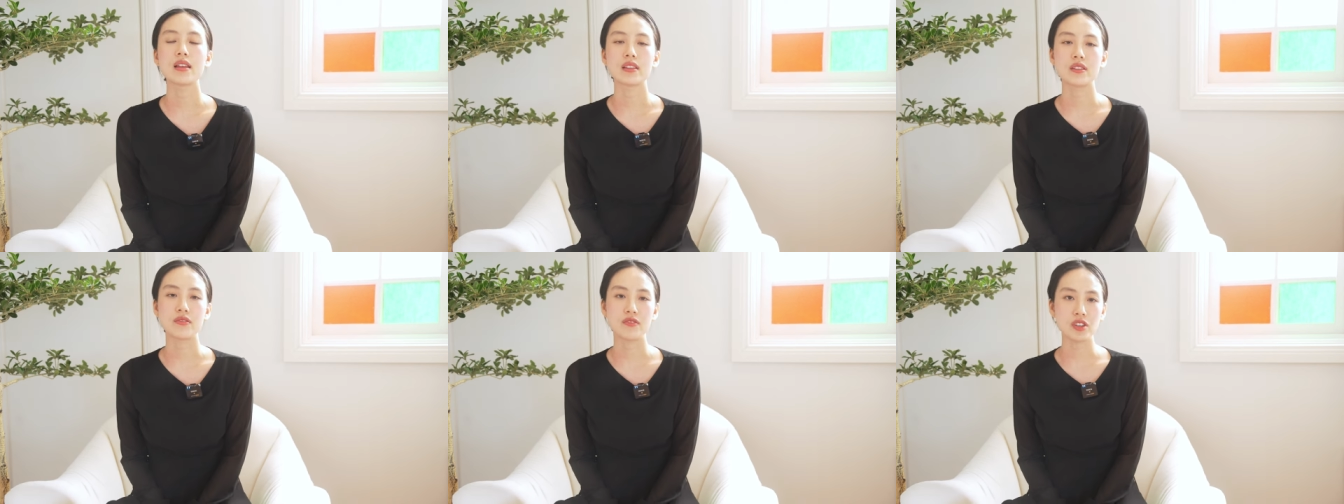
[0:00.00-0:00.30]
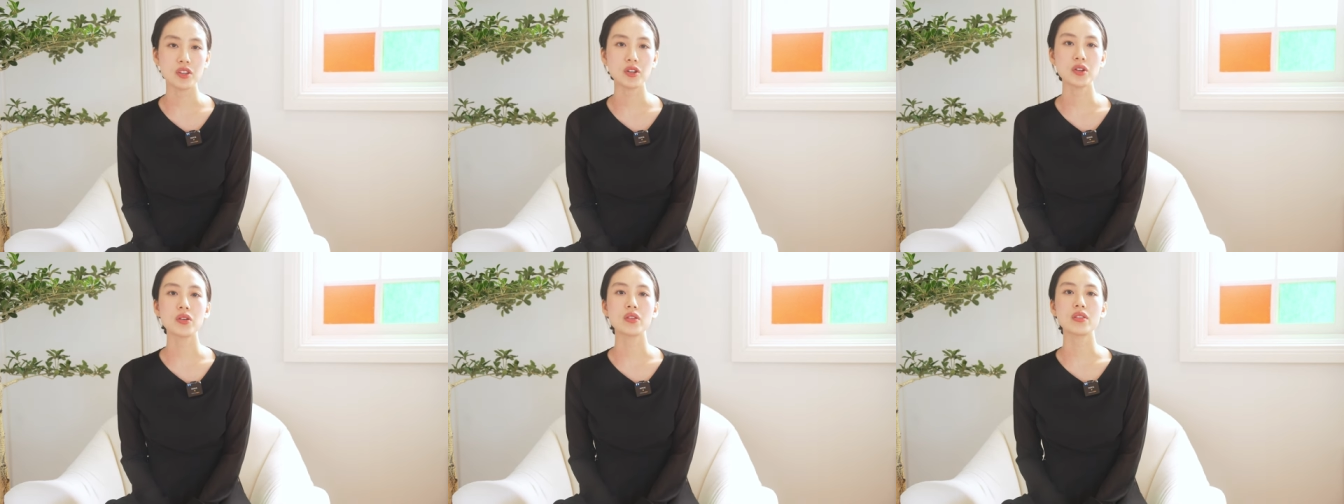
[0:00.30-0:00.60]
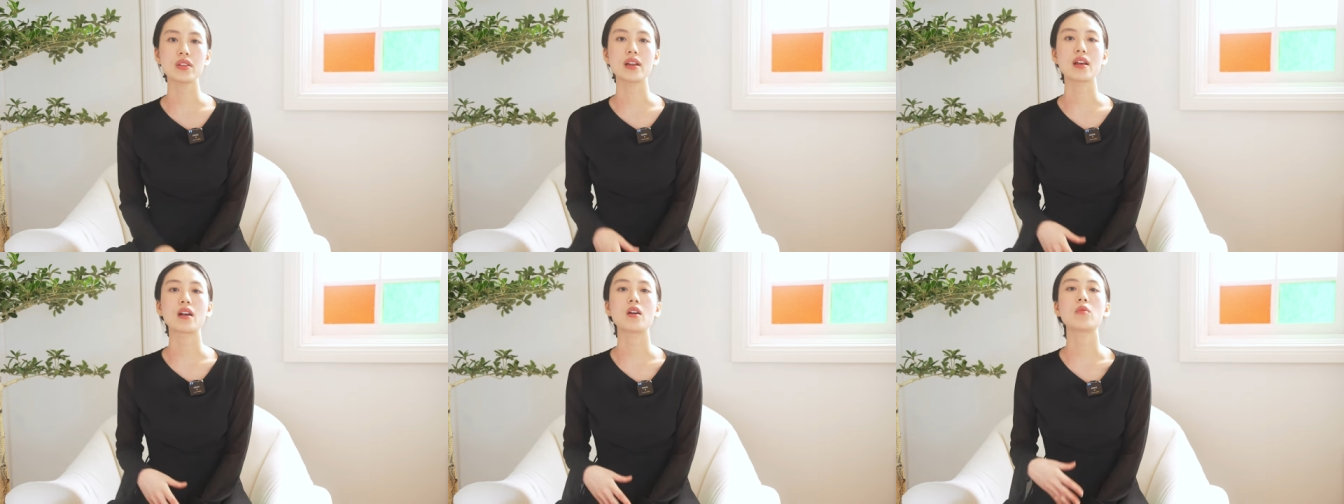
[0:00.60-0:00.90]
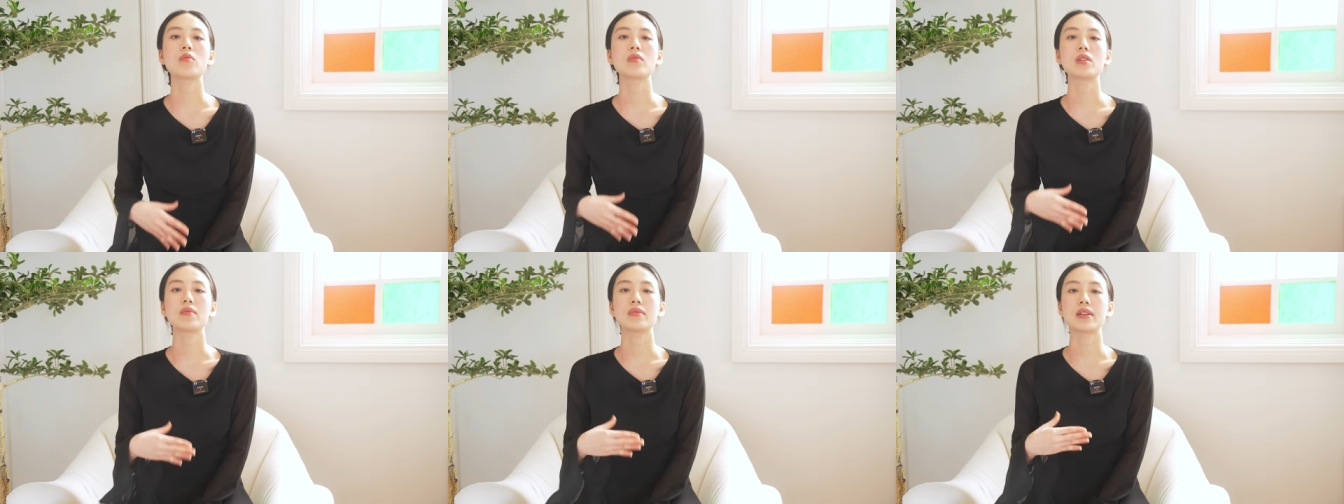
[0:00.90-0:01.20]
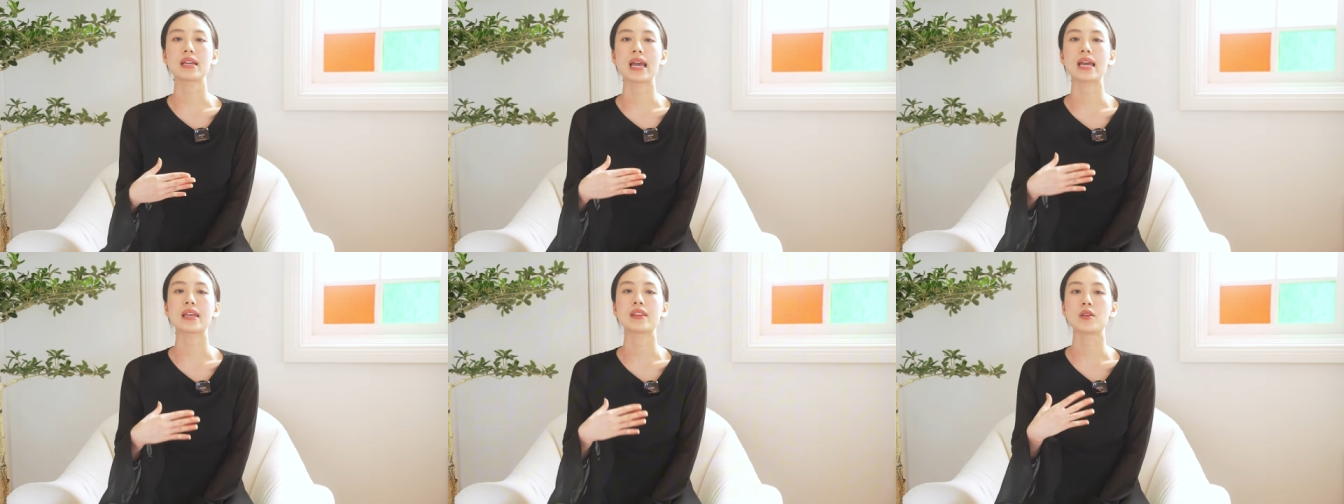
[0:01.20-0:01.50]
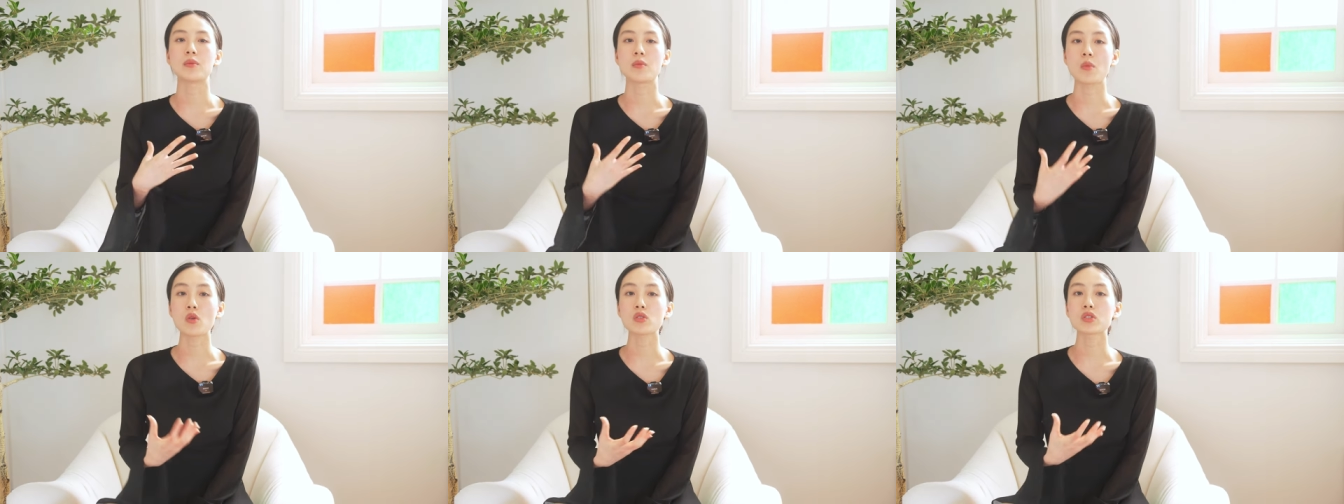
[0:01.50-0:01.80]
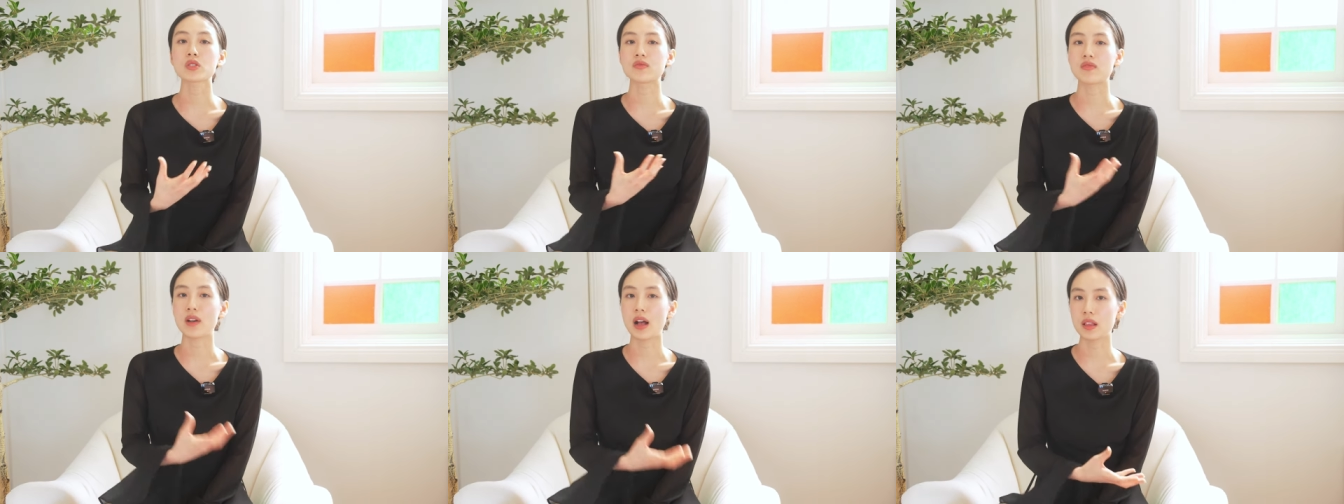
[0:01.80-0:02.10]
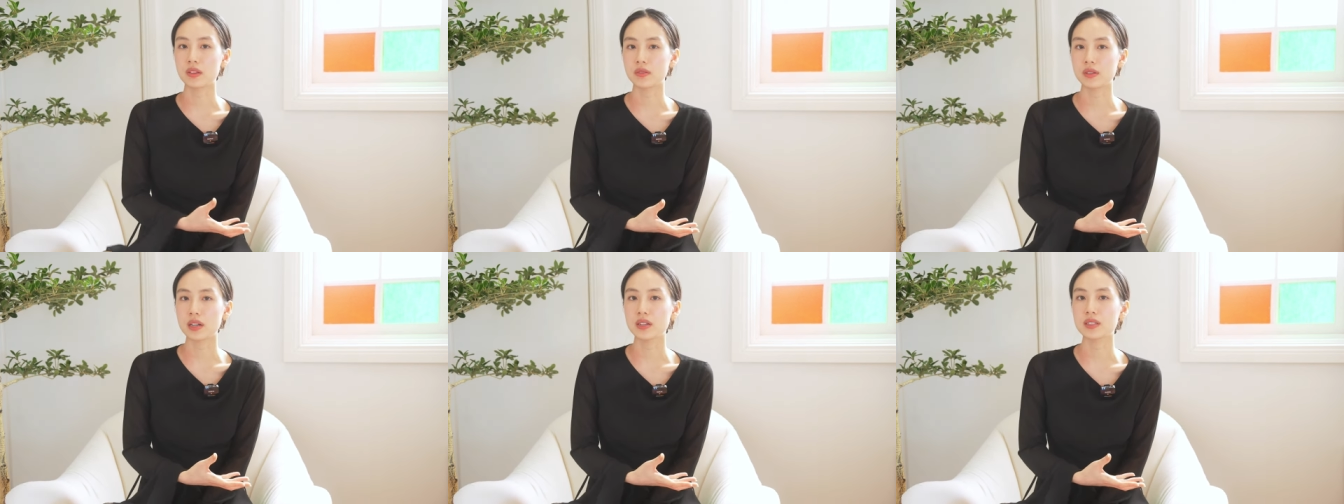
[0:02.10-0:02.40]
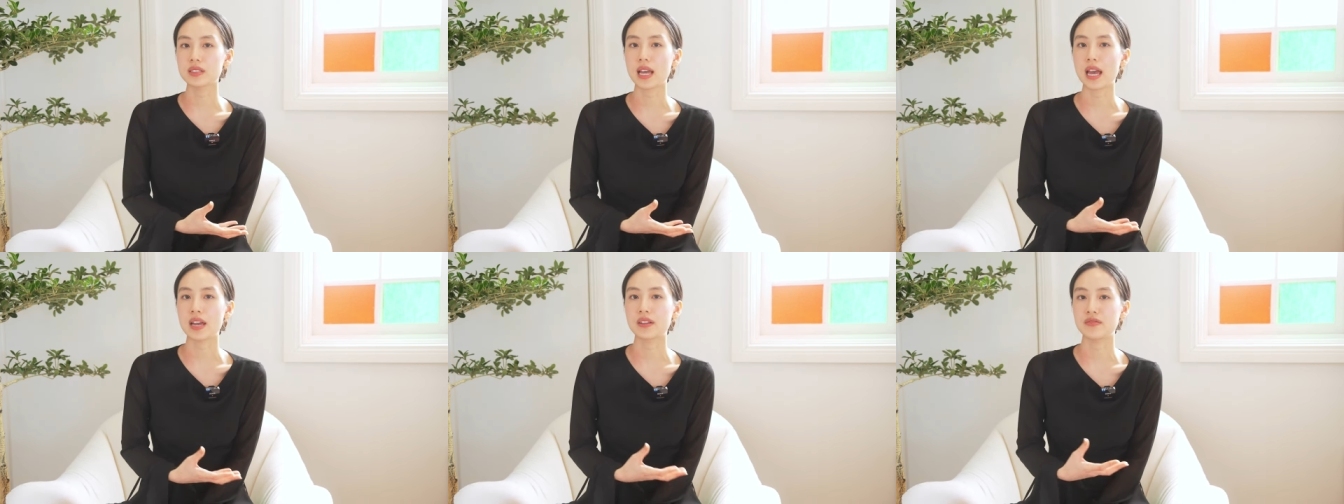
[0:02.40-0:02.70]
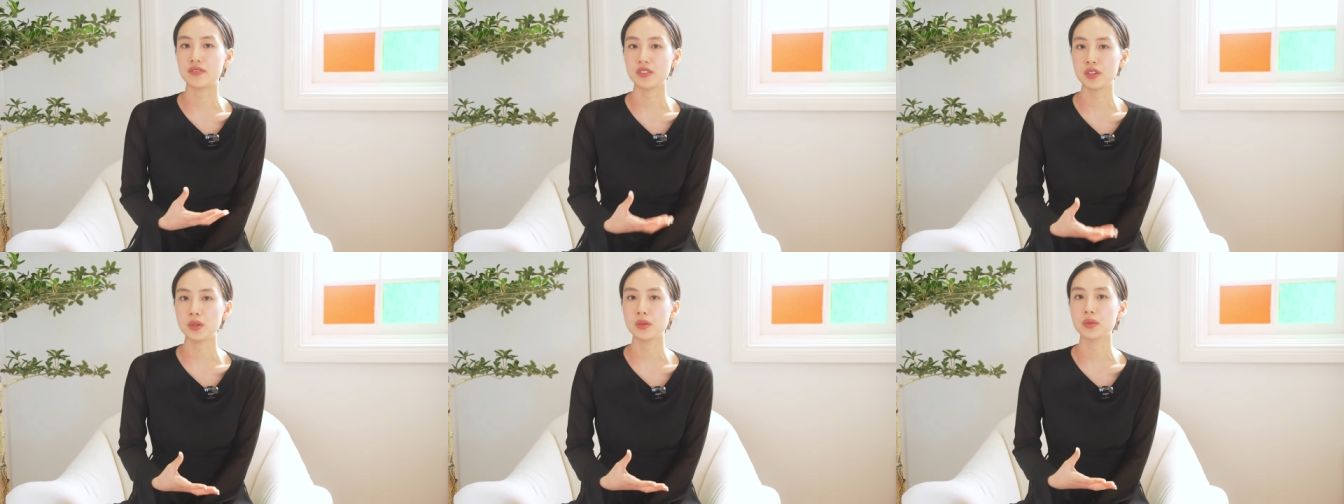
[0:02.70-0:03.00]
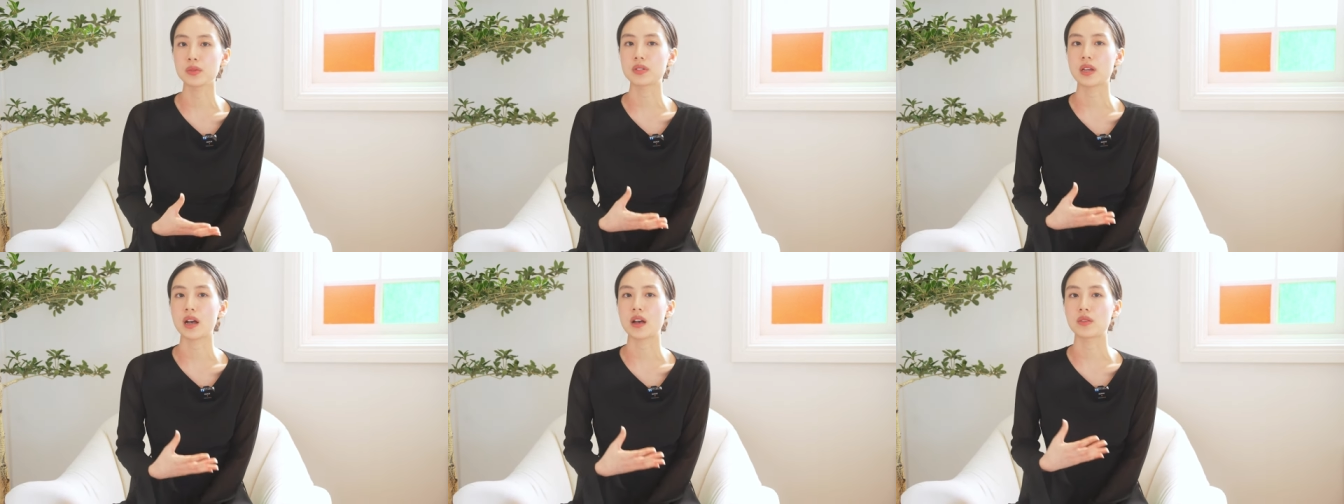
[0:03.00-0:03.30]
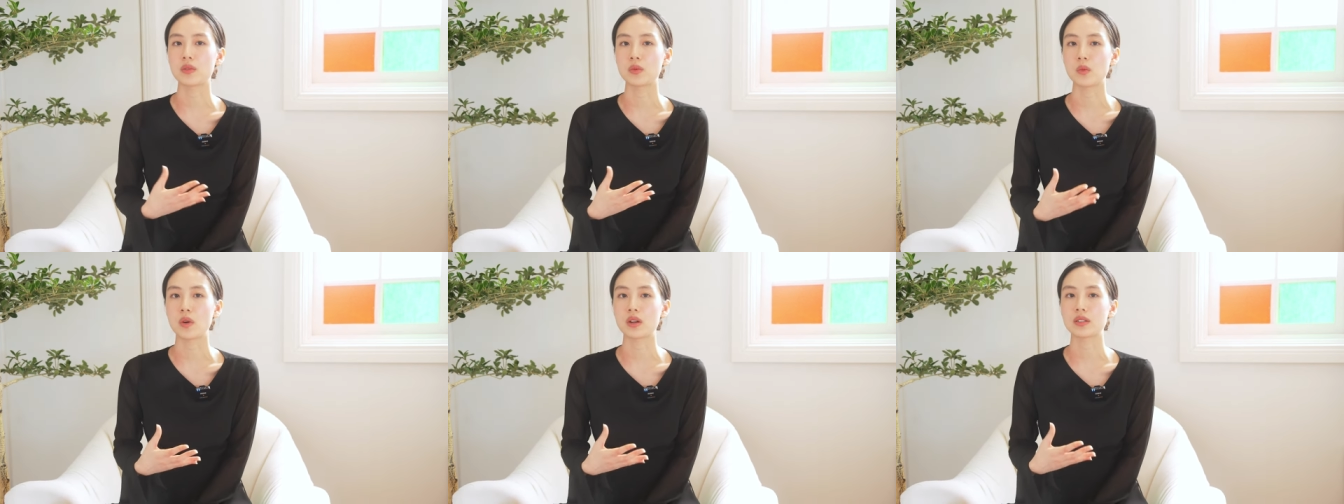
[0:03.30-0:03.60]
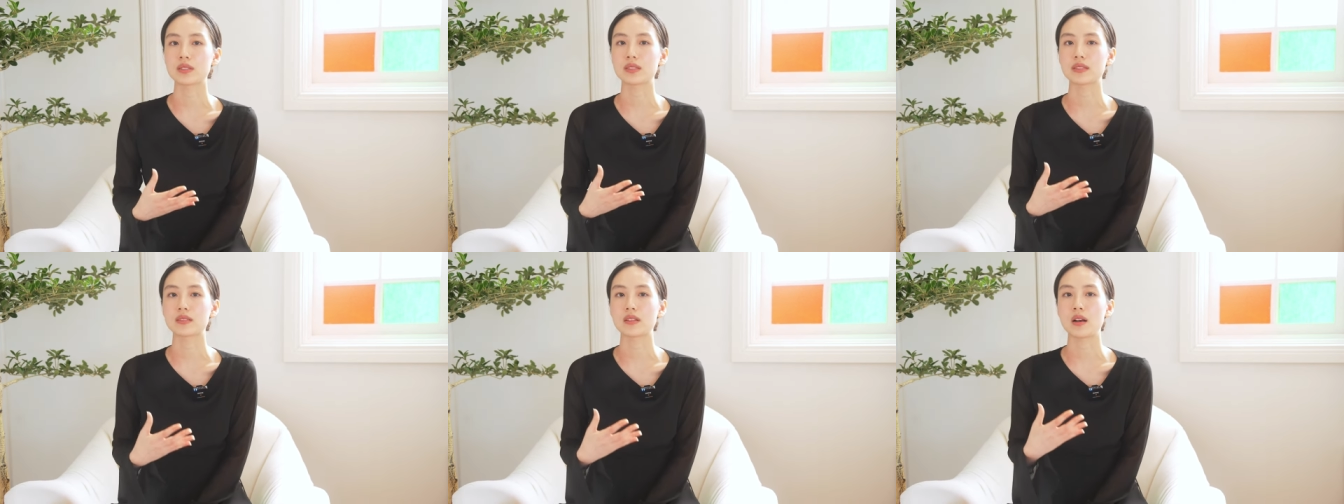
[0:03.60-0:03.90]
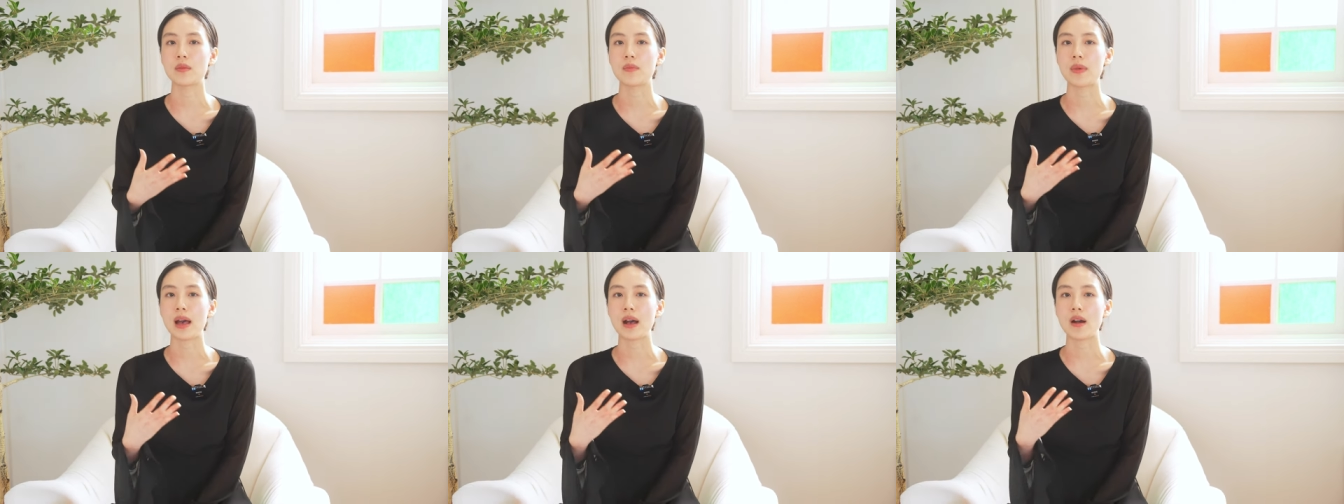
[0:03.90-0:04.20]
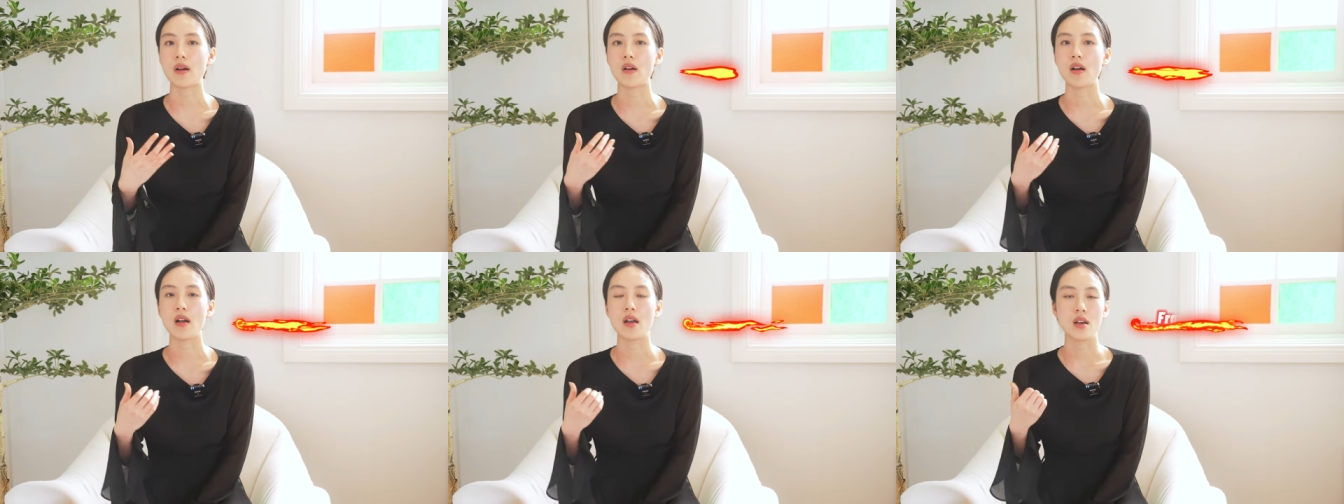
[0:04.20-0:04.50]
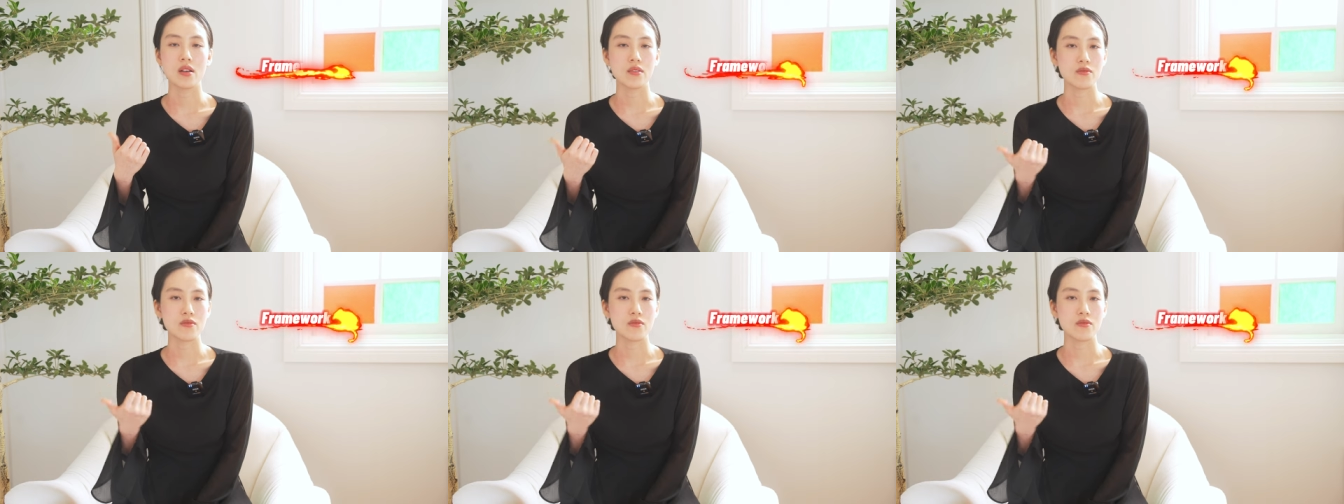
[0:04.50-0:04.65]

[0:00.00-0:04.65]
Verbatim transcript: the video that help them gain the most followers and views are the ones about